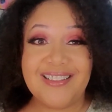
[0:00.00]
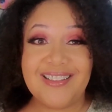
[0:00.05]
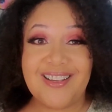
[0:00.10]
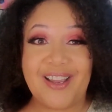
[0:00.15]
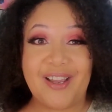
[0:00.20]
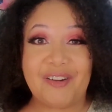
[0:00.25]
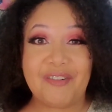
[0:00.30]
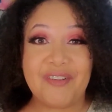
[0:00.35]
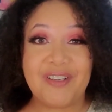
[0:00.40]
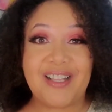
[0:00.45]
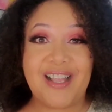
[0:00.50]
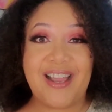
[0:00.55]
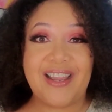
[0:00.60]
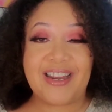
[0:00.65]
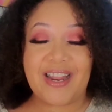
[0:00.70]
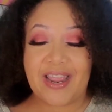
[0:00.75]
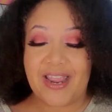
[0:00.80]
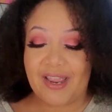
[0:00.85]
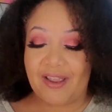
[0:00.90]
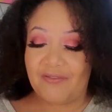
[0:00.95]
Calvin
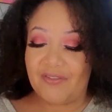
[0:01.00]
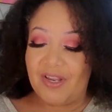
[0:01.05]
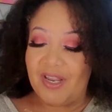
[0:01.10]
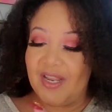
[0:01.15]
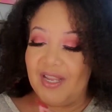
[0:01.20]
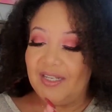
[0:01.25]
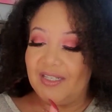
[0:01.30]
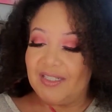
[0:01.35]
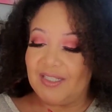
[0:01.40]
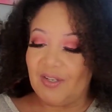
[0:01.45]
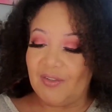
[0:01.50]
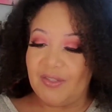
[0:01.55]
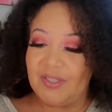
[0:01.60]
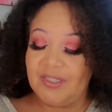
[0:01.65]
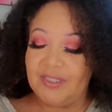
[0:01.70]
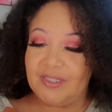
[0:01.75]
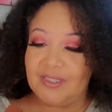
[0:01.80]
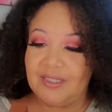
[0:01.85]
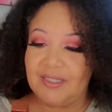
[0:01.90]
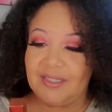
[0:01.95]
Klein I have. So
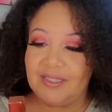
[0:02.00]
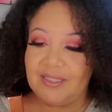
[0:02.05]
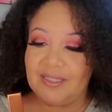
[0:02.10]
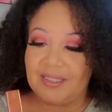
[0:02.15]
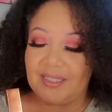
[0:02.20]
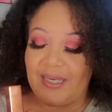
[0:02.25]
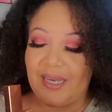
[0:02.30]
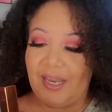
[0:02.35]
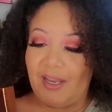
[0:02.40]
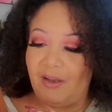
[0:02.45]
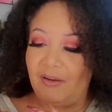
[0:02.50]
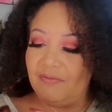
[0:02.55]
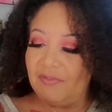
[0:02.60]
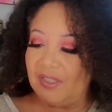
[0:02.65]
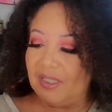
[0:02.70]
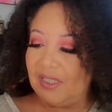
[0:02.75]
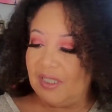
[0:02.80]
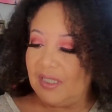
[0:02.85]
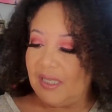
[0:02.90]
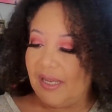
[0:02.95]
this is
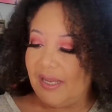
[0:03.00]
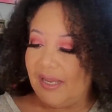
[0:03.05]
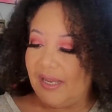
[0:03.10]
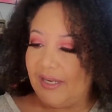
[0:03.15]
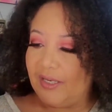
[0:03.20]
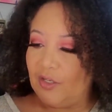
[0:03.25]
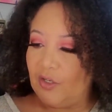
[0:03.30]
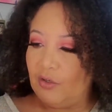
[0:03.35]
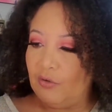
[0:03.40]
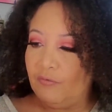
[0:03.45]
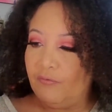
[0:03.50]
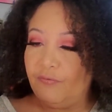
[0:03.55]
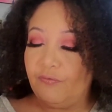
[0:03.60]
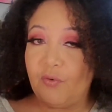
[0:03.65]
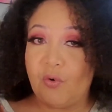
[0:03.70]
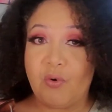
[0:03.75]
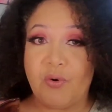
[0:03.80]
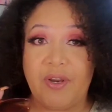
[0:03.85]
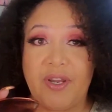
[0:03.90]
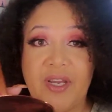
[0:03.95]
Calvin Klein
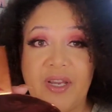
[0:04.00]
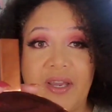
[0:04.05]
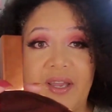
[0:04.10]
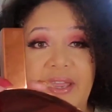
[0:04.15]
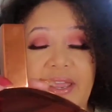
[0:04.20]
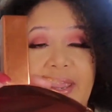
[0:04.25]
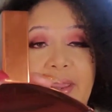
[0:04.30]
Euphoria